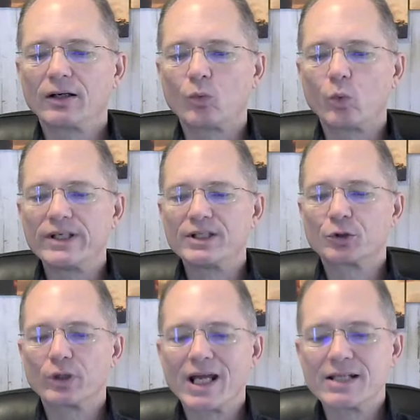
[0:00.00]
we
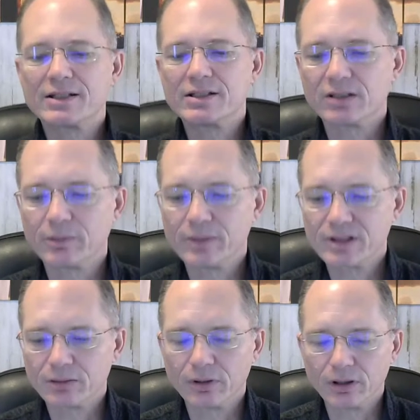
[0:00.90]
create these
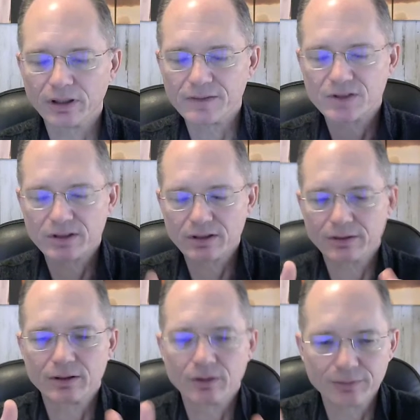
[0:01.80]
limiting beliefs,
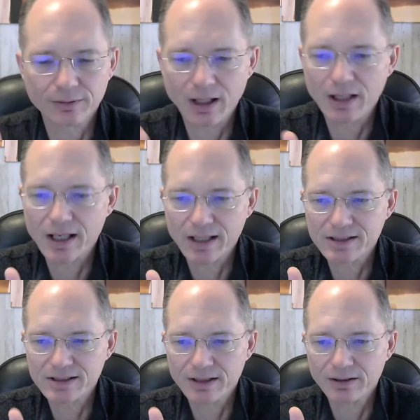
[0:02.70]
you know, like I
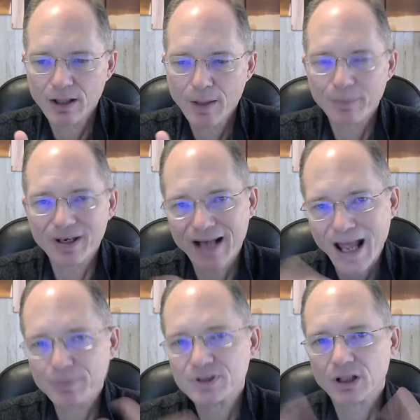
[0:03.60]
said, but it
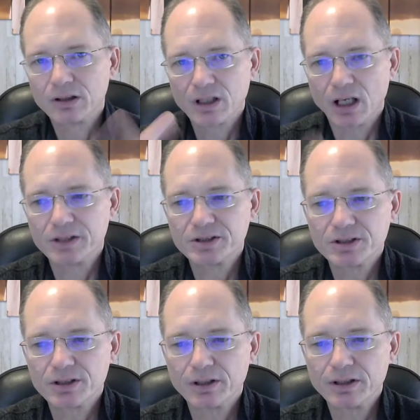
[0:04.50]
happens
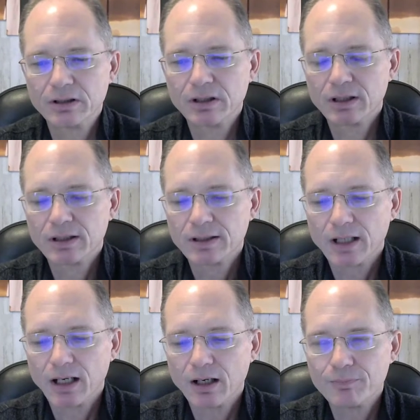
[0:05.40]
unconsciously.
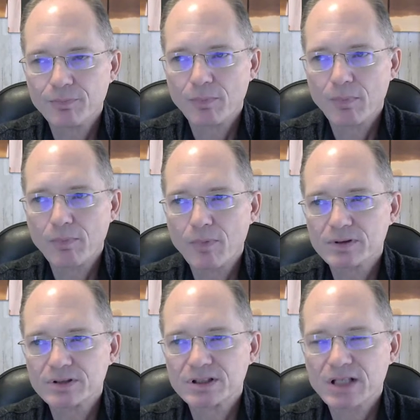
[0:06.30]

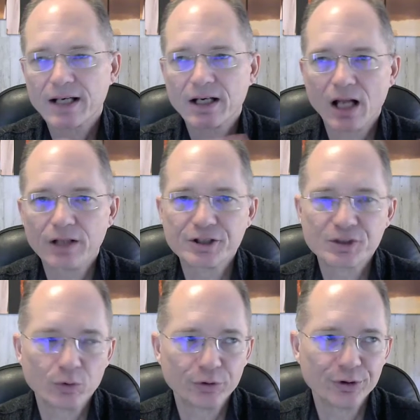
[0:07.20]
Psychologists
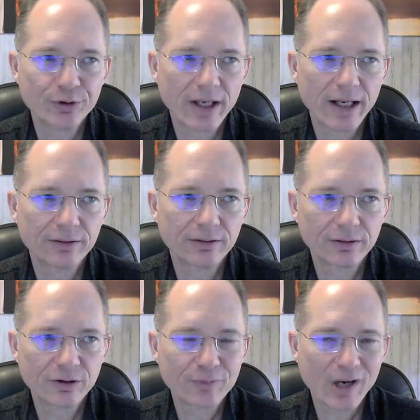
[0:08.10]
will do that.
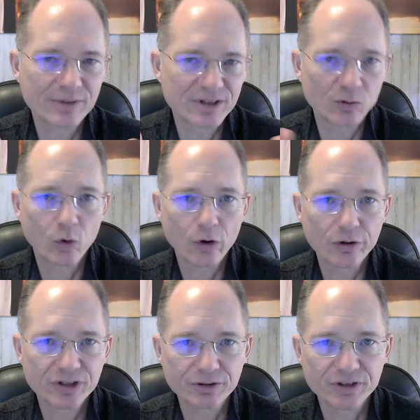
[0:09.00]
You've probably seen word
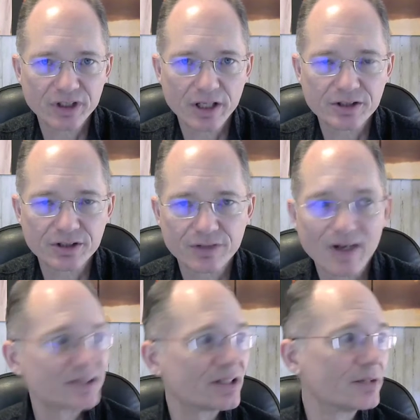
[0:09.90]
associations. If I
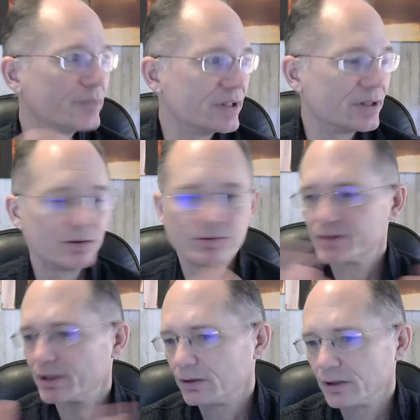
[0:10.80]
say big, you
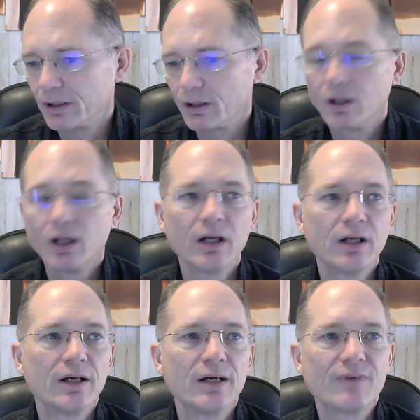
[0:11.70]
say little.
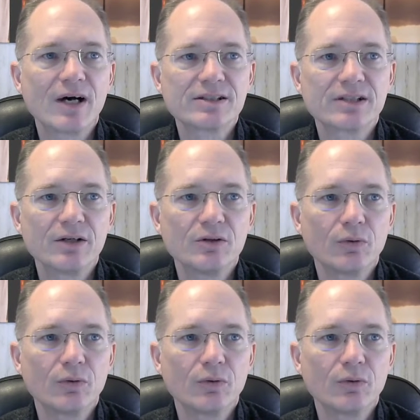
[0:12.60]
If I say